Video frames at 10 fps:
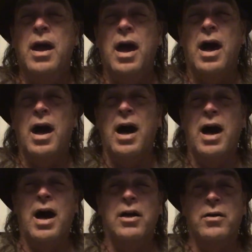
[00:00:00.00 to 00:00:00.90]

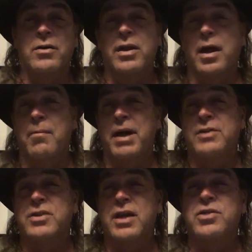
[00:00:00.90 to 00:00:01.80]
Go to the
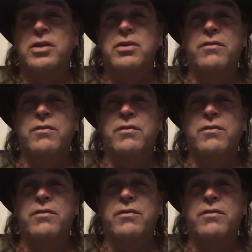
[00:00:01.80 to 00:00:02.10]
About section.